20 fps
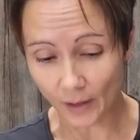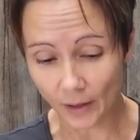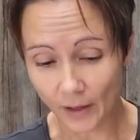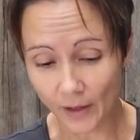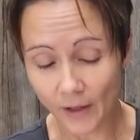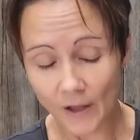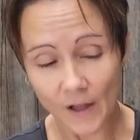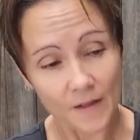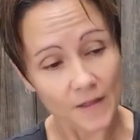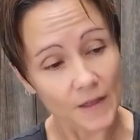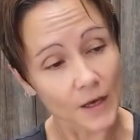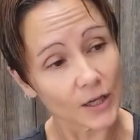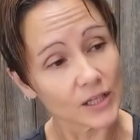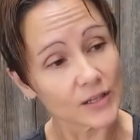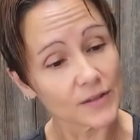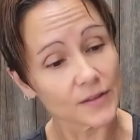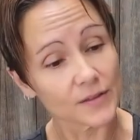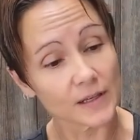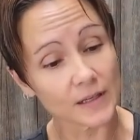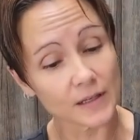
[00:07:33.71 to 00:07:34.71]
The only
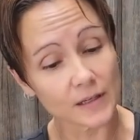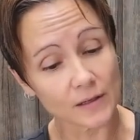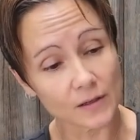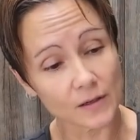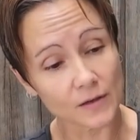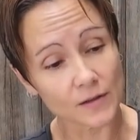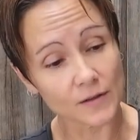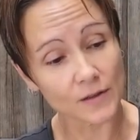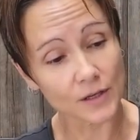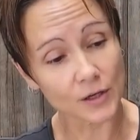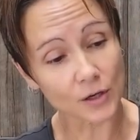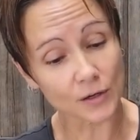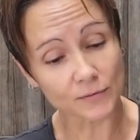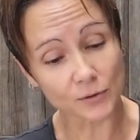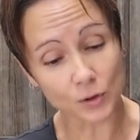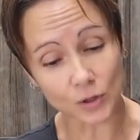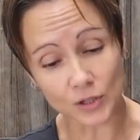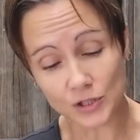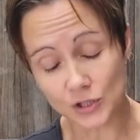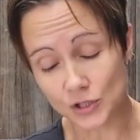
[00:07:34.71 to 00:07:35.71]
thing that I've got
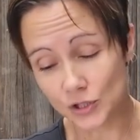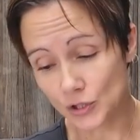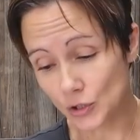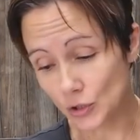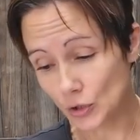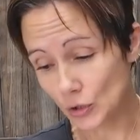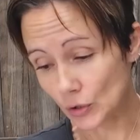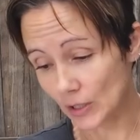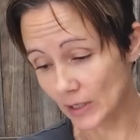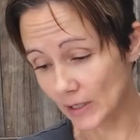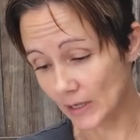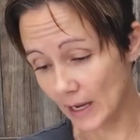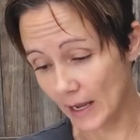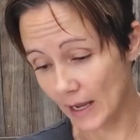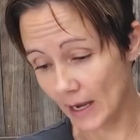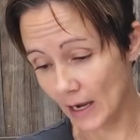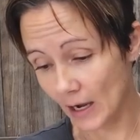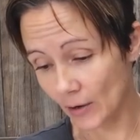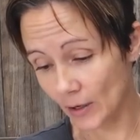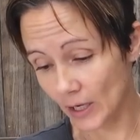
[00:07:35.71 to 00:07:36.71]
to do now
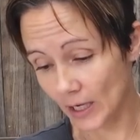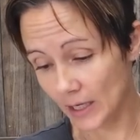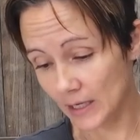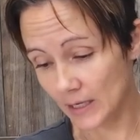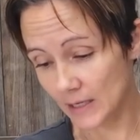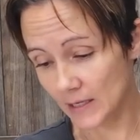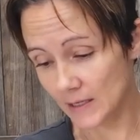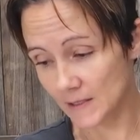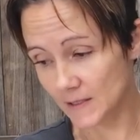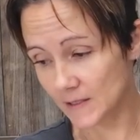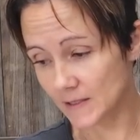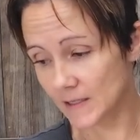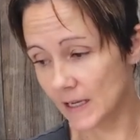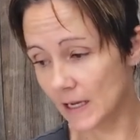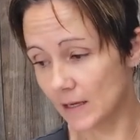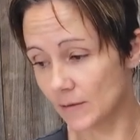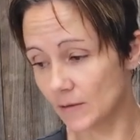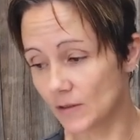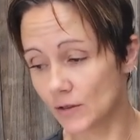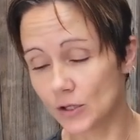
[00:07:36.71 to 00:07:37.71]
is get
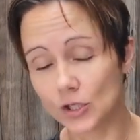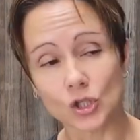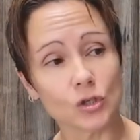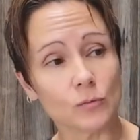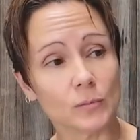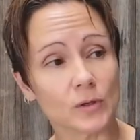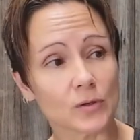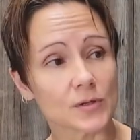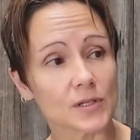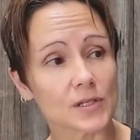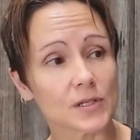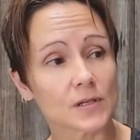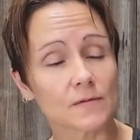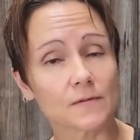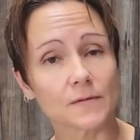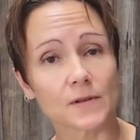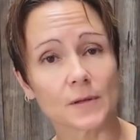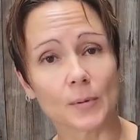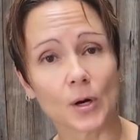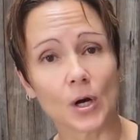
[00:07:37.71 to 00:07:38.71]
the new mirrors for the
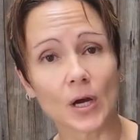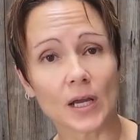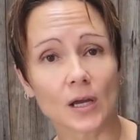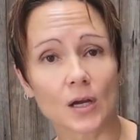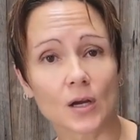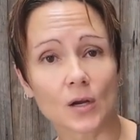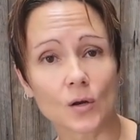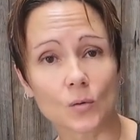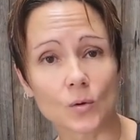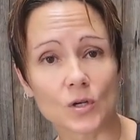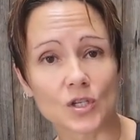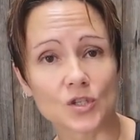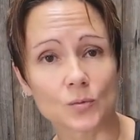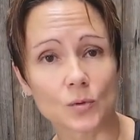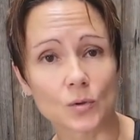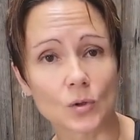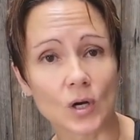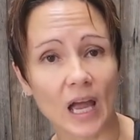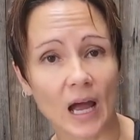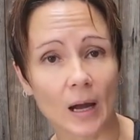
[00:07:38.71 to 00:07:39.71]
bike, which will
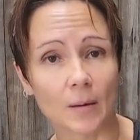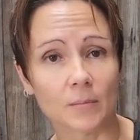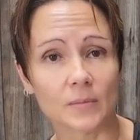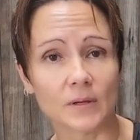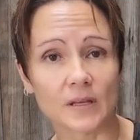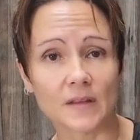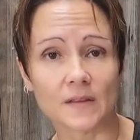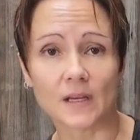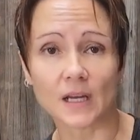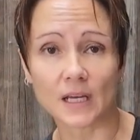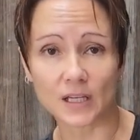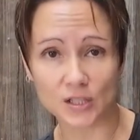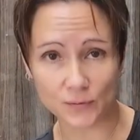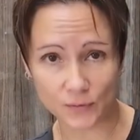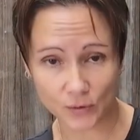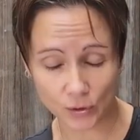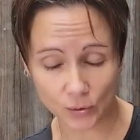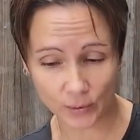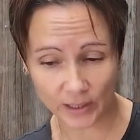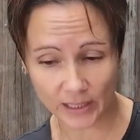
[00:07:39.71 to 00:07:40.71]
come in the next few
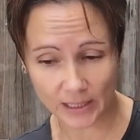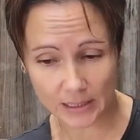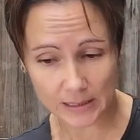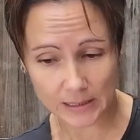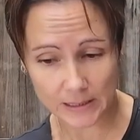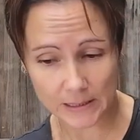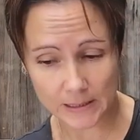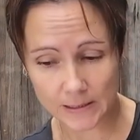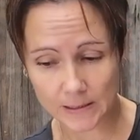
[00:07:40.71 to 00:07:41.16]
weeks.